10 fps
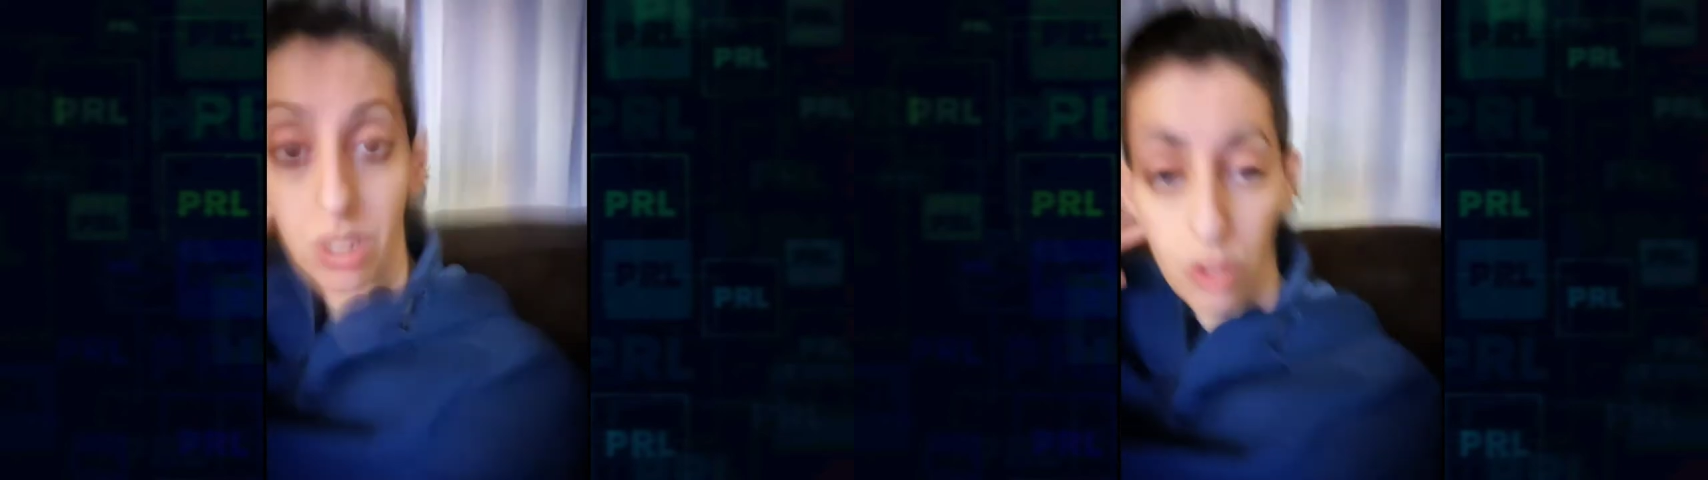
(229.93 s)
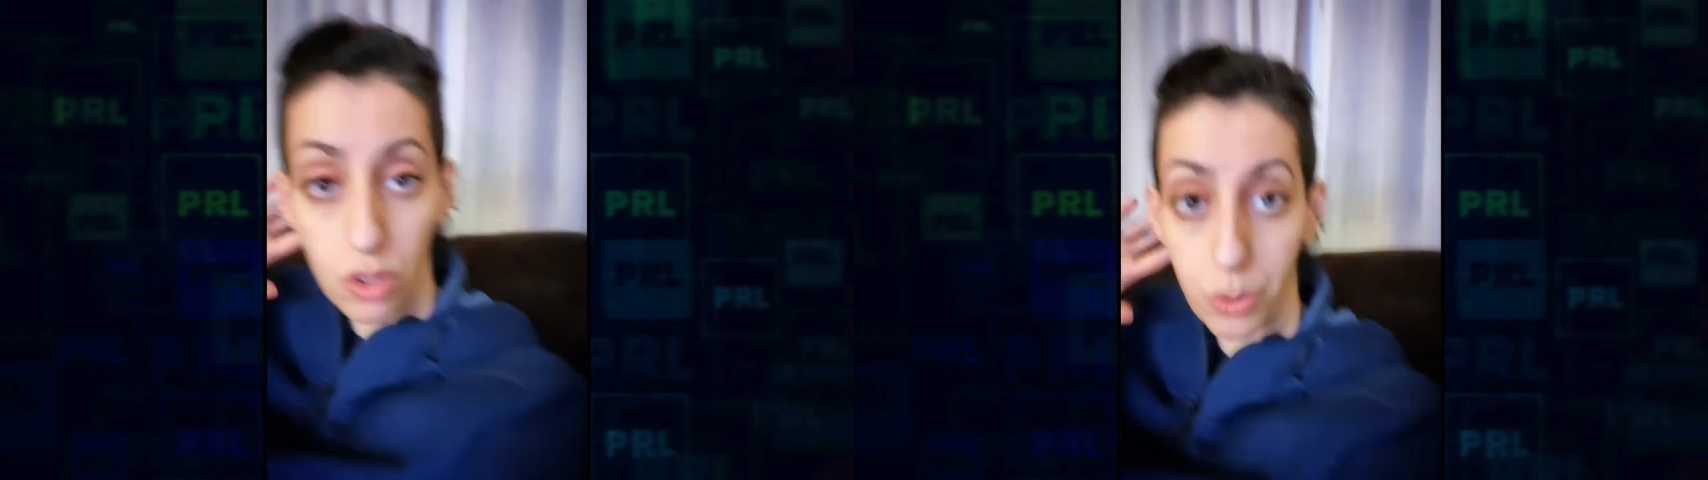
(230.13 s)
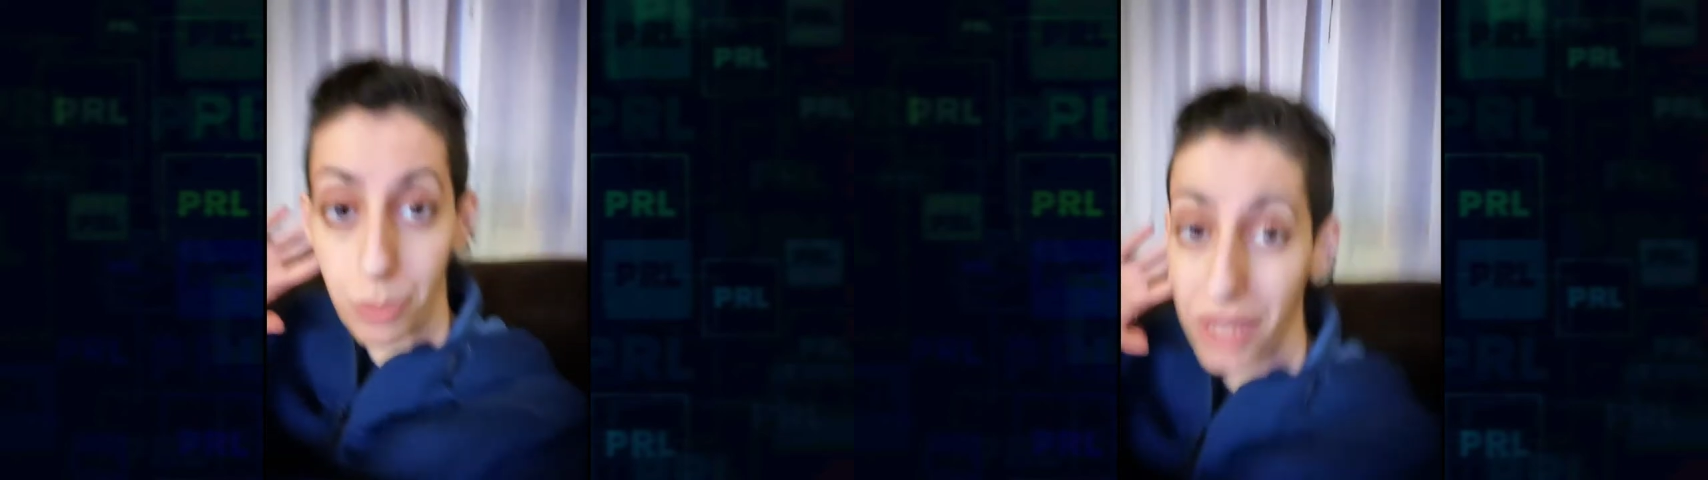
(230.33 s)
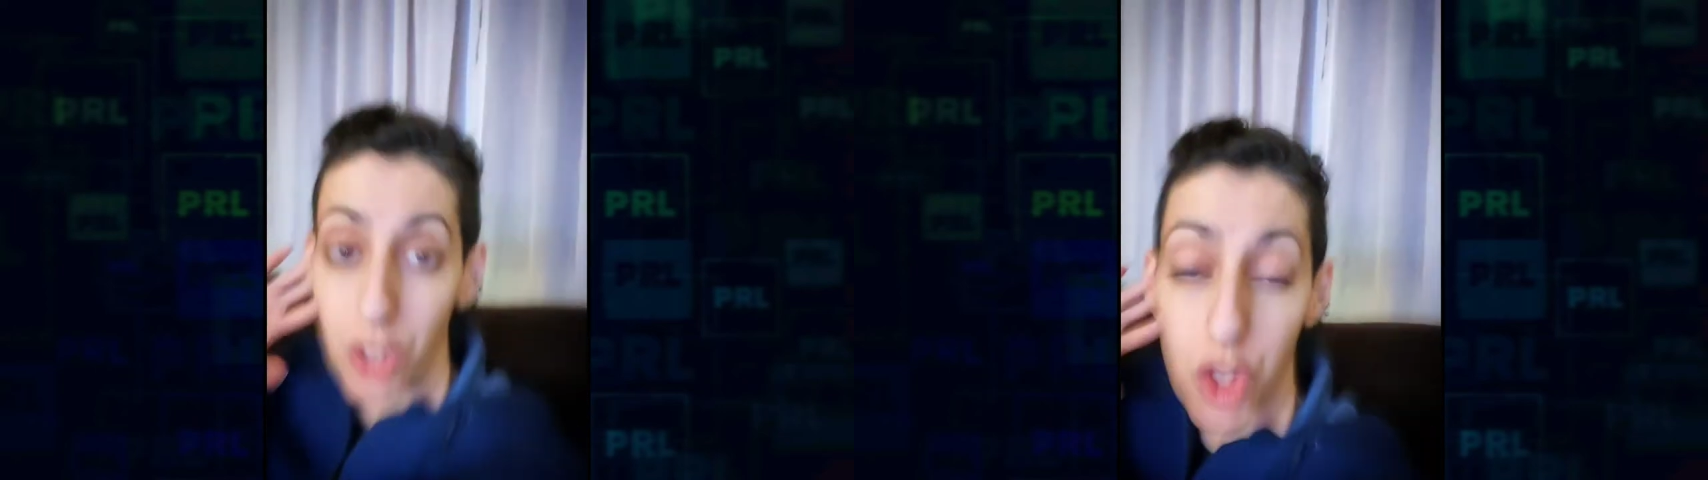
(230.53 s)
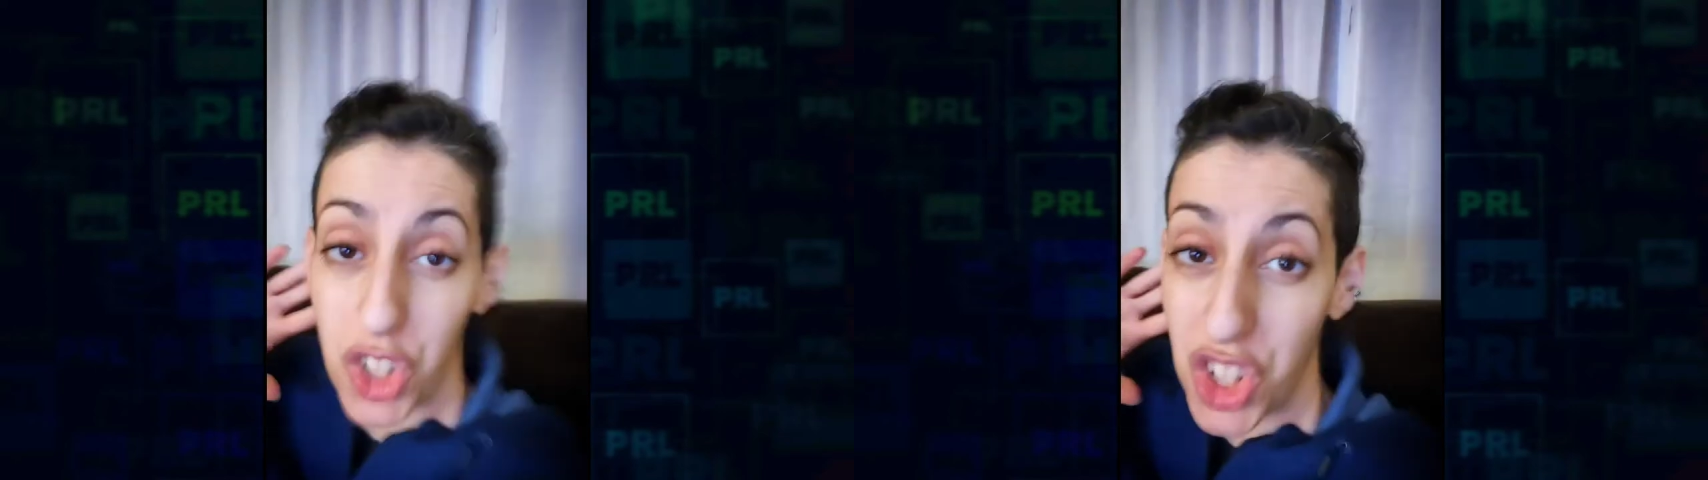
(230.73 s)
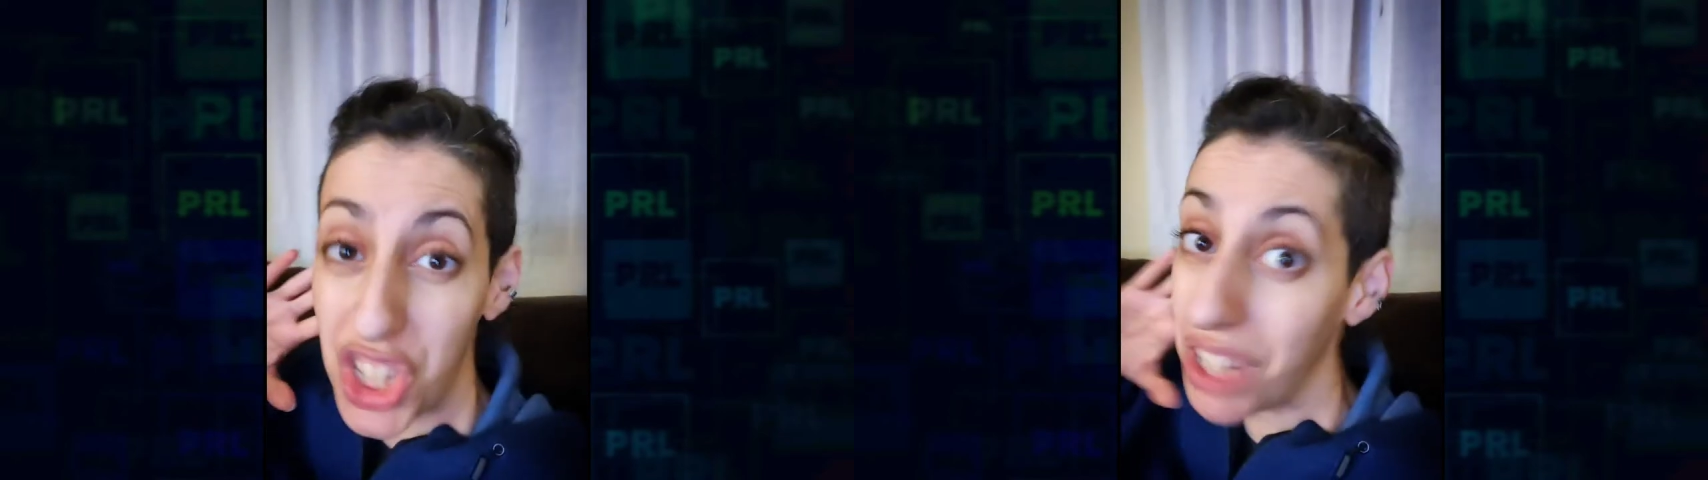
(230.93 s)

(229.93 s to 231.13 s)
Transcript: in a certain position, it just